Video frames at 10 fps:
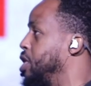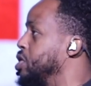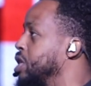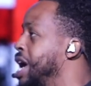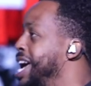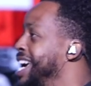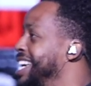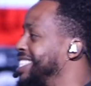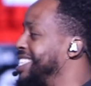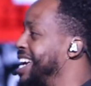verse.
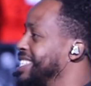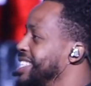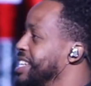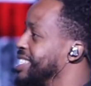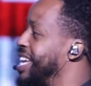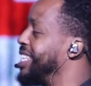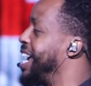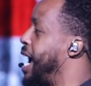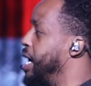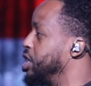It says this that
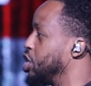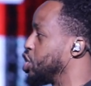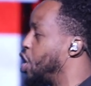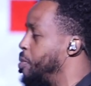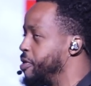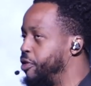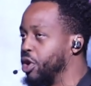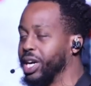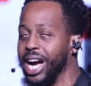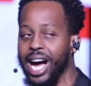the angels go
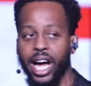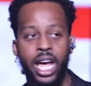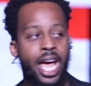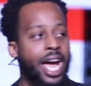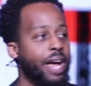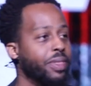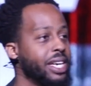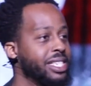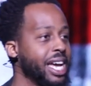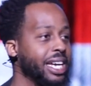before God and
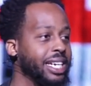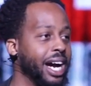they say,